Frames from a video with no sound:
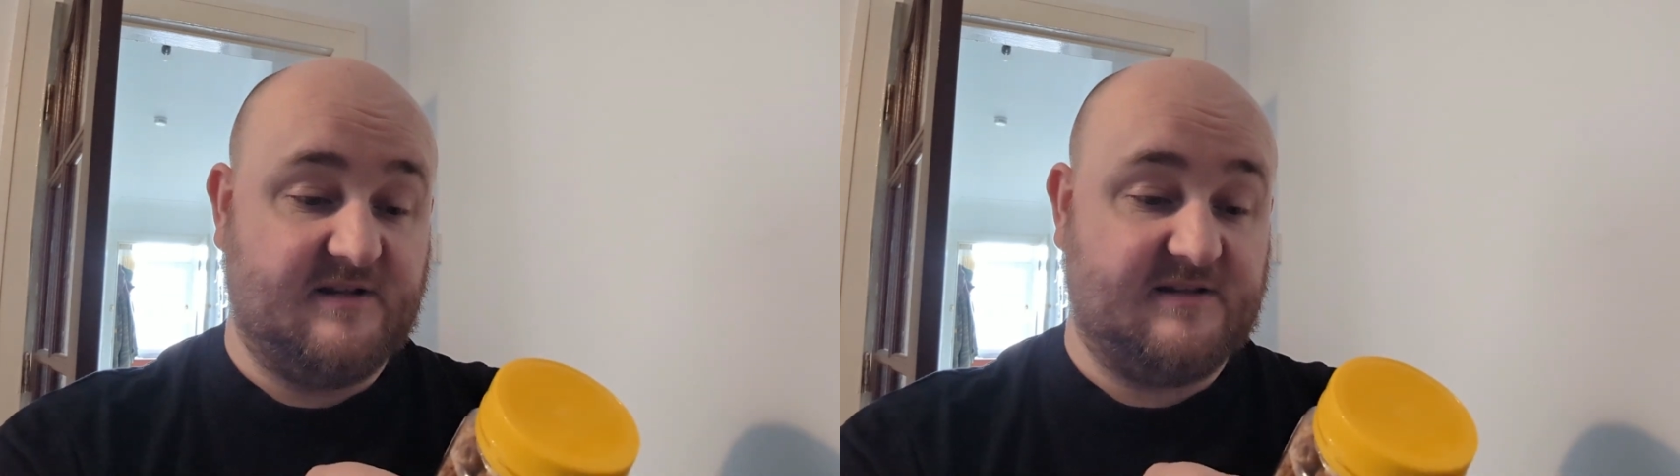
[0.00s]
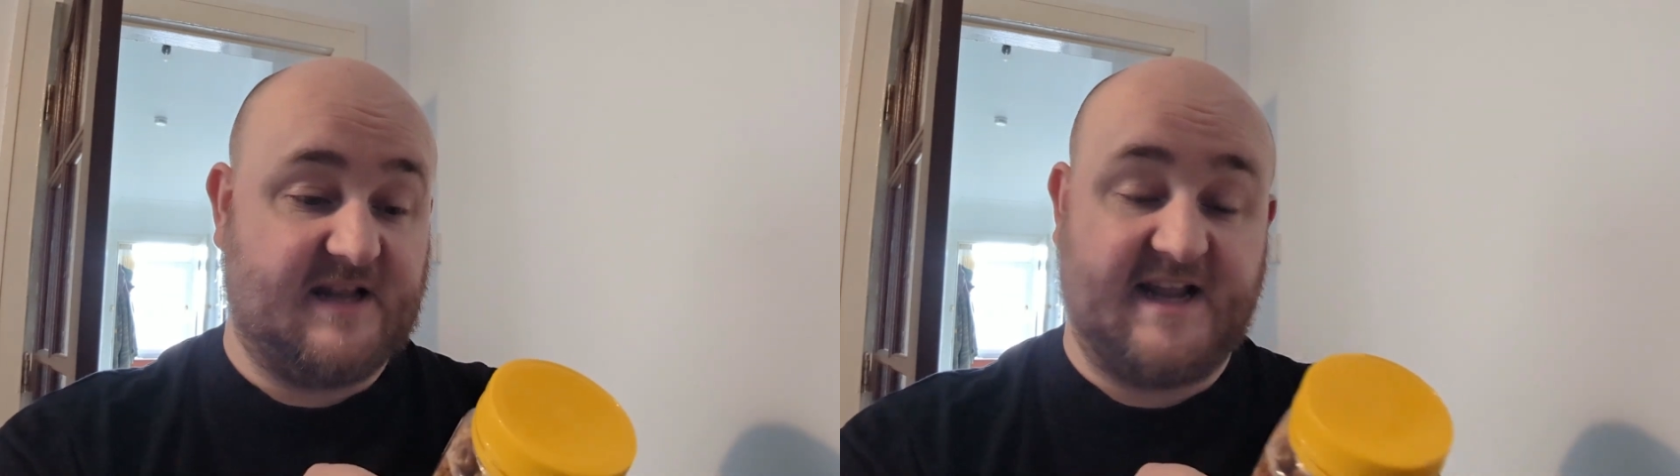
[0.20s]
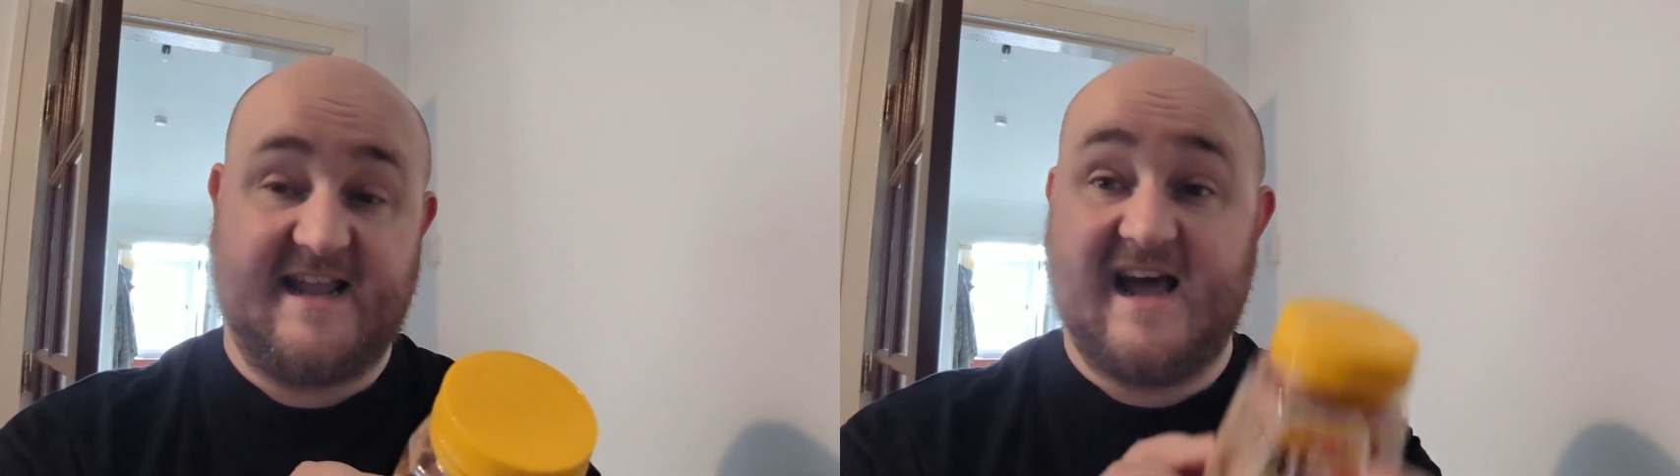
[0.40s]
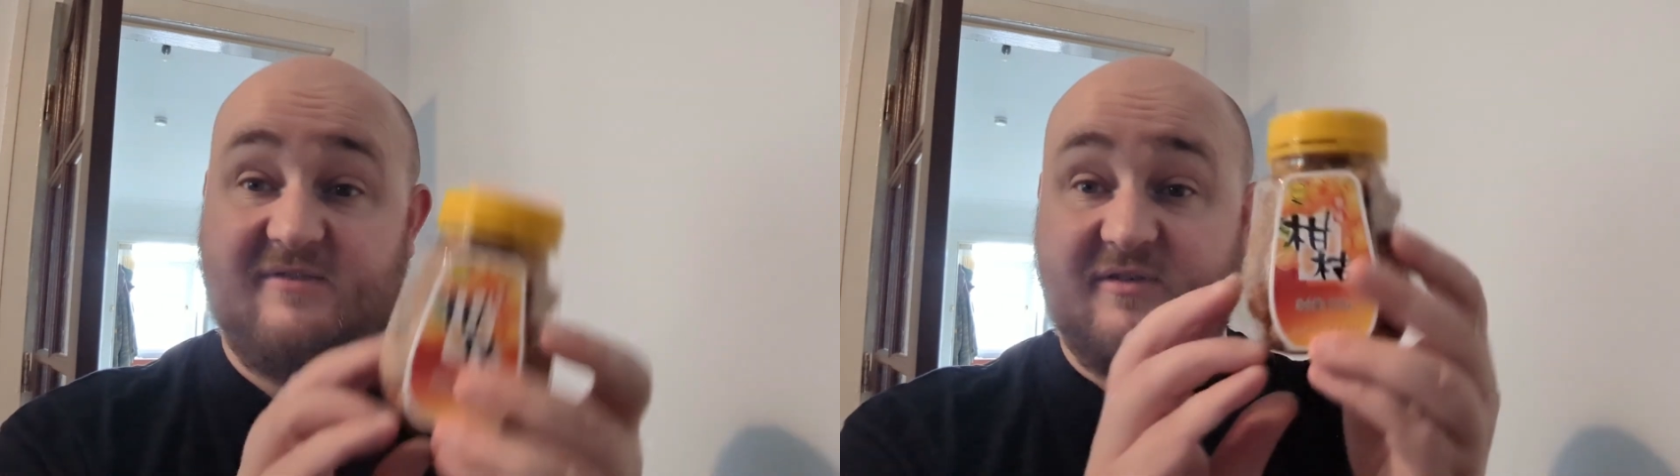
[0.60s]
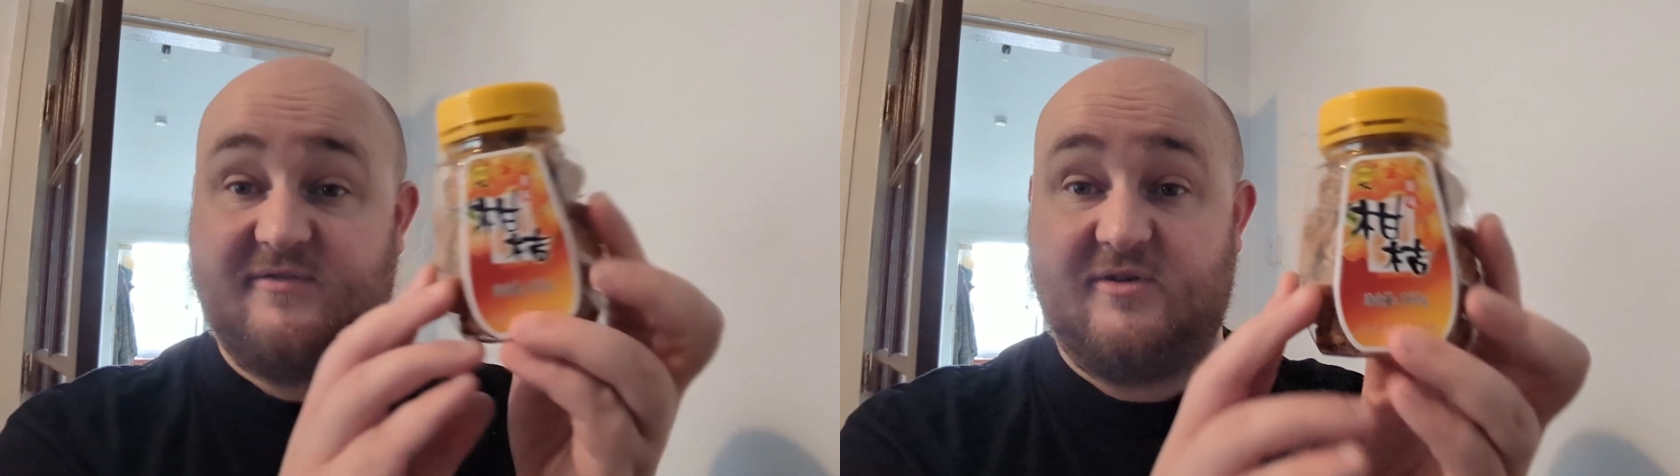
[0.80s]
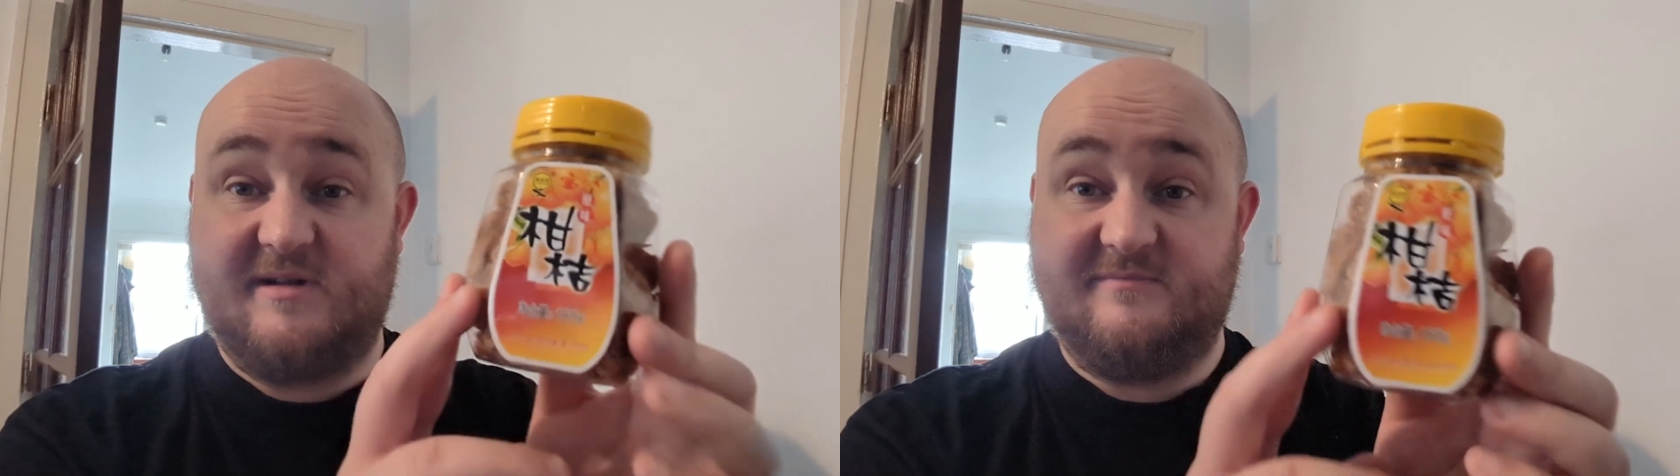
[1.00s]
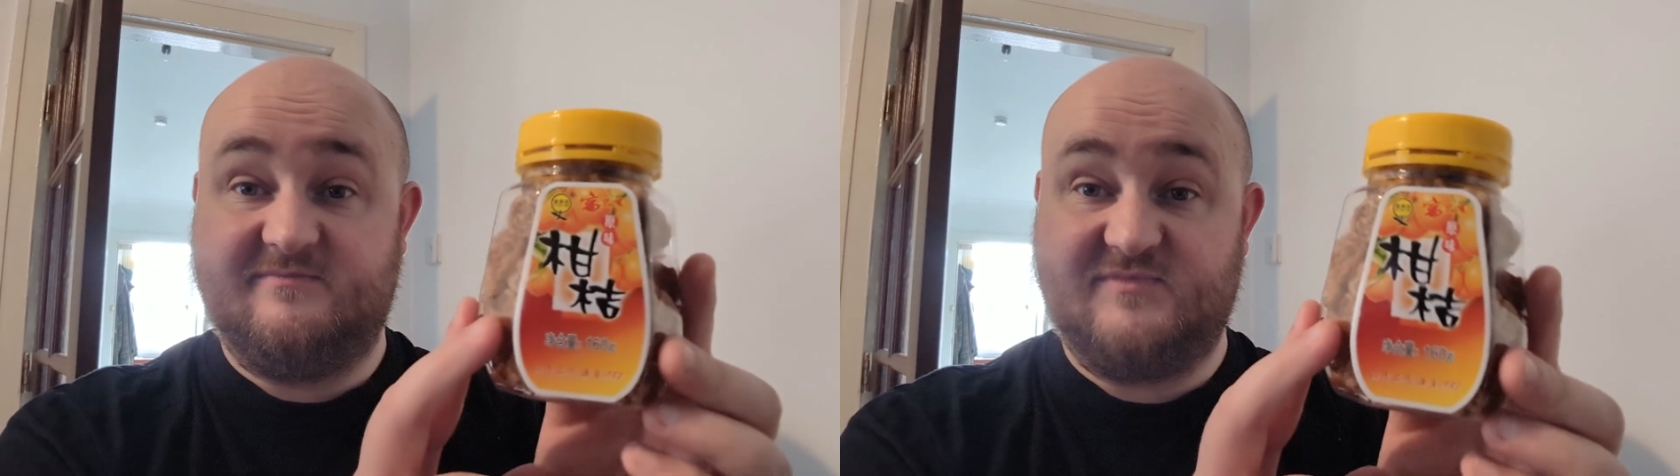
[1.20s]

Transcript: that I can gather from it.